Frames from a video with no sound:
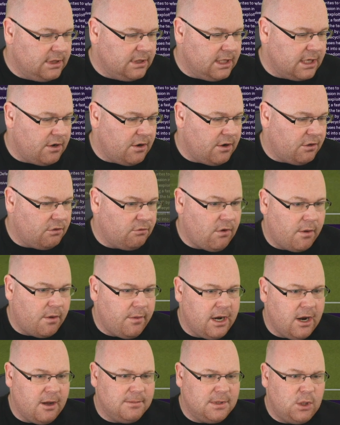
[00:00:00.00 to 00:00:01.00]
also going to throw
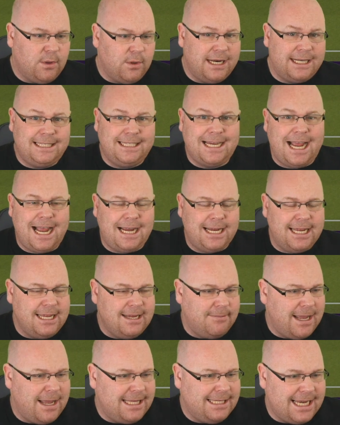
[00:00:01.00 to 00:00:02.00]
it up to an
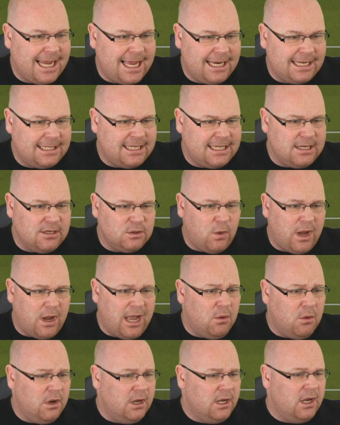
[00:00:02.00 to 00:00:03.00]
attacking mentality as
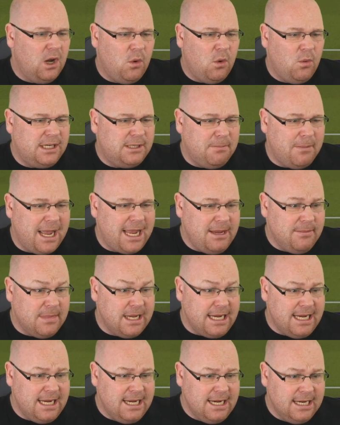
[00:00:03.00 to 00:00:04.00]
well, which may
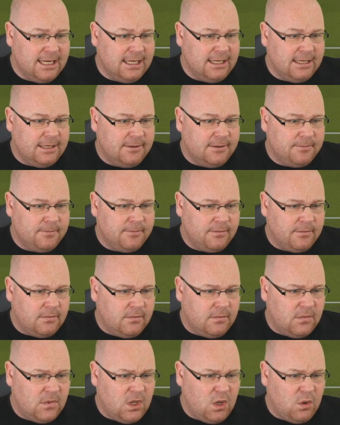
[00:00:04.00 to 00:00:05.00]
mean
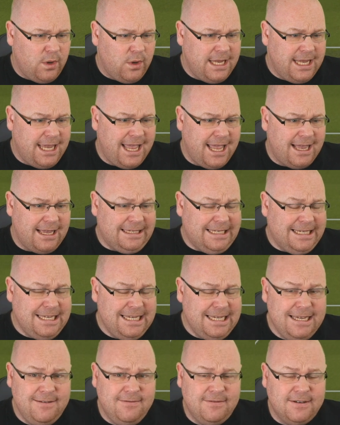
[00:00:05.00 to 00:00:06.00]
that we get
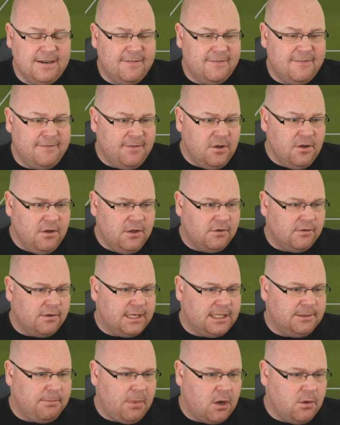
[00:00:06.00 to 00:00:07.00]
even further
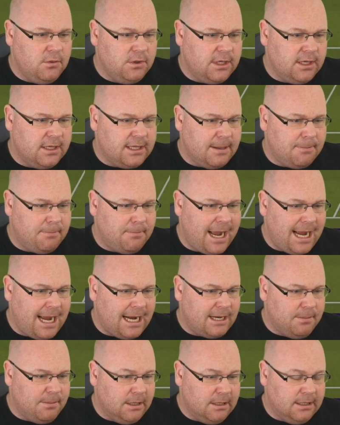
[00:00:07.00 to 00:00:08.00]
exposed at the
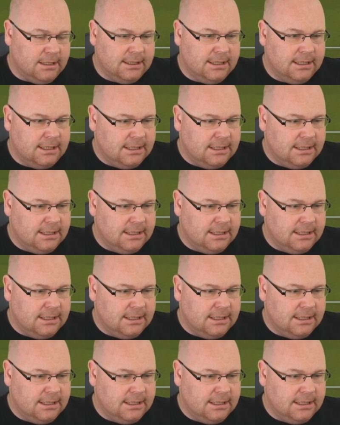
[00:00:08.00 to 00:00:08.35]
back, but